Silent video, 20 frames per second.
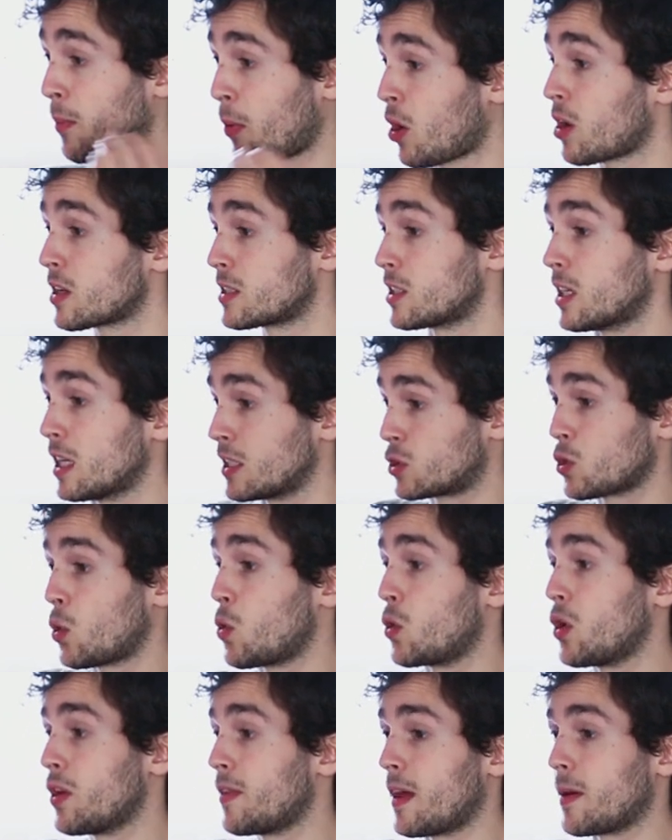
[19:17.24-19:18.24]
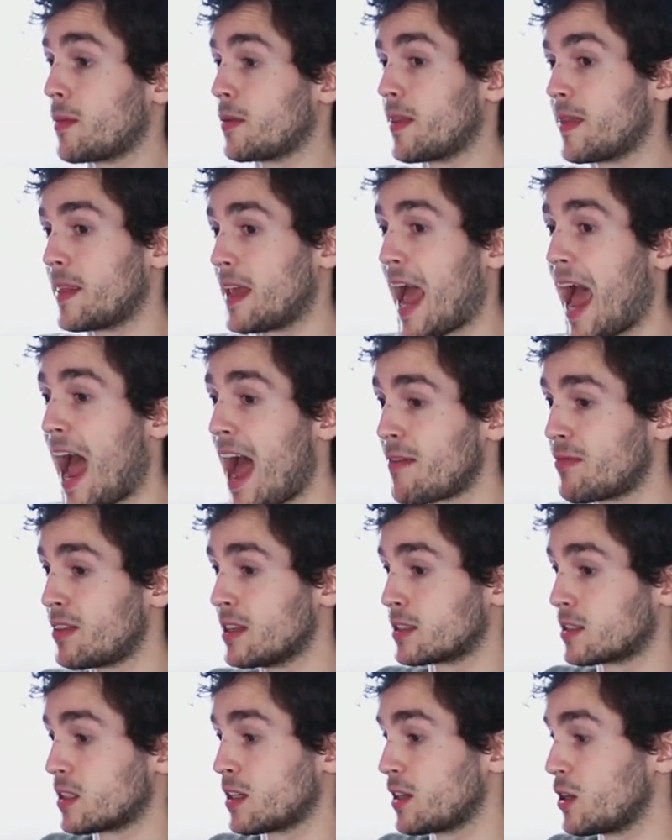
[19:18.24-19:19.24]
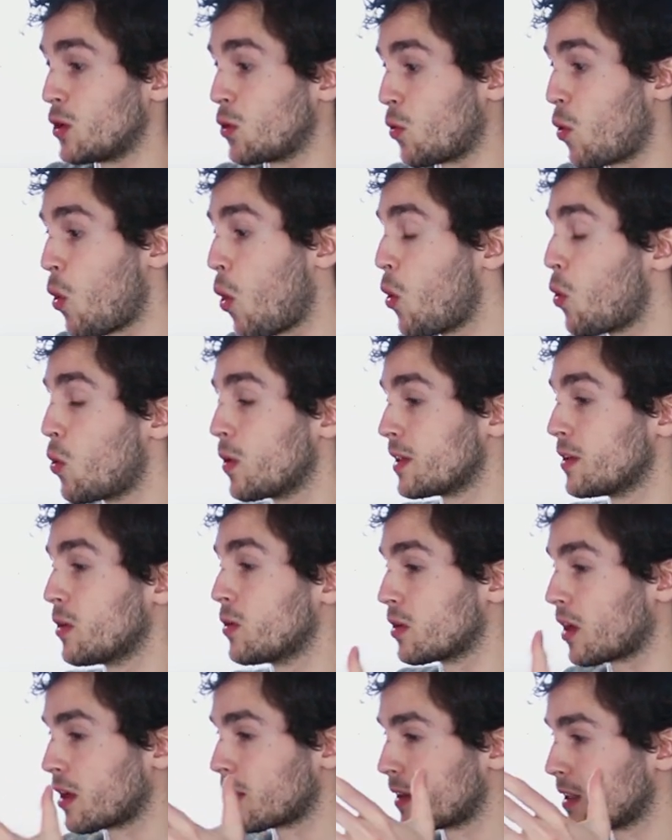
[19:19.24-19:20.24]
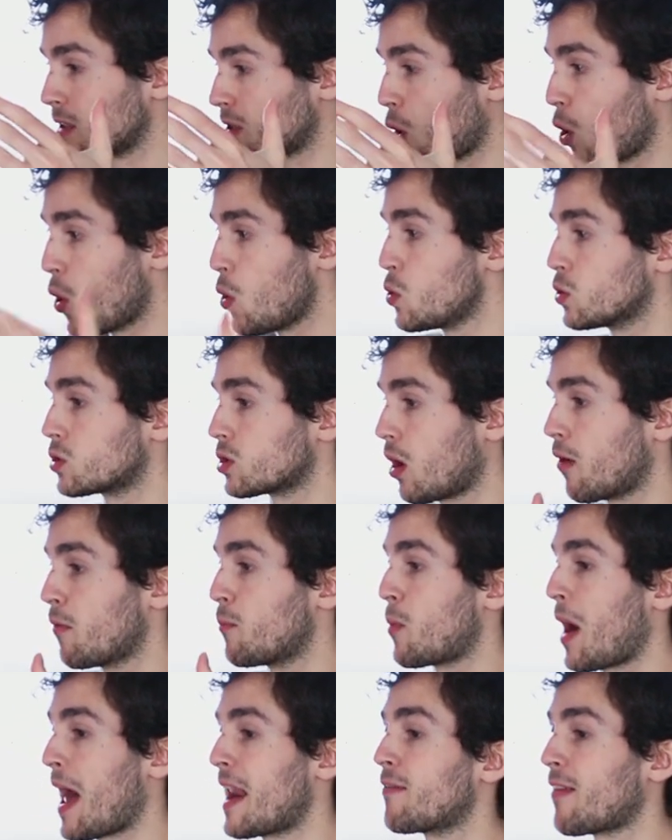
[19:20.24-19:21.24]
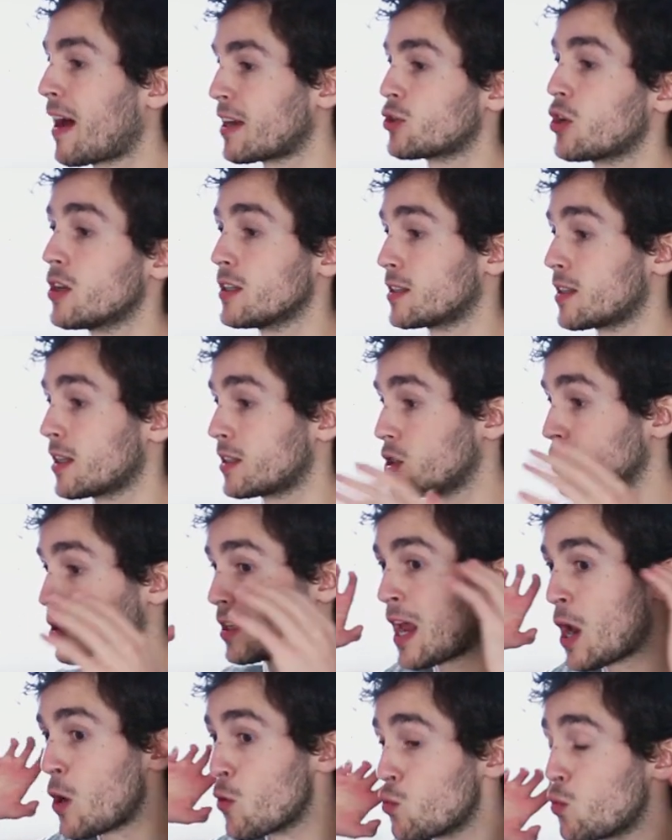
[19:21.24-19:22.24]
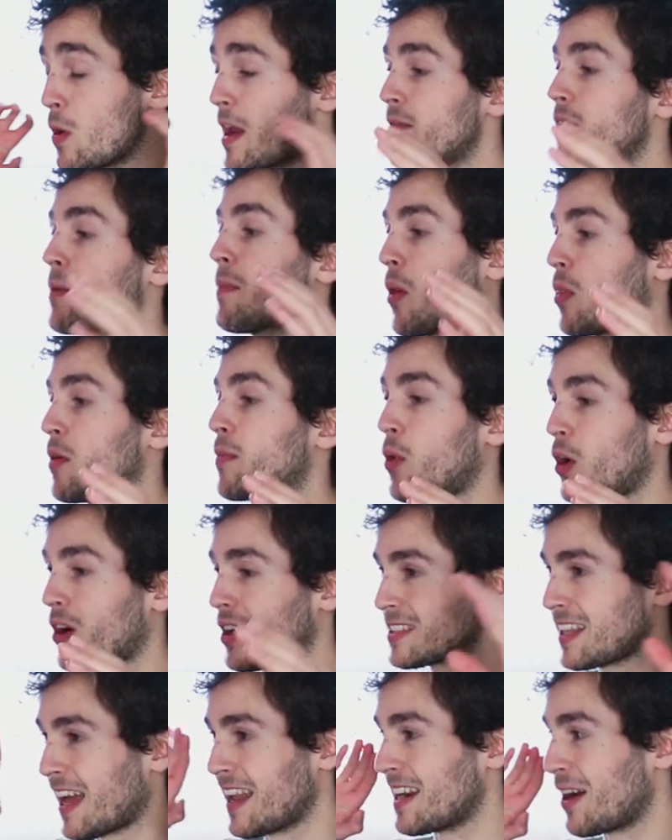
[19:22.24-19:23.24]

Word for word: the product is so good that they have this you know whole you know this host of brand evangelists that just rave about the product,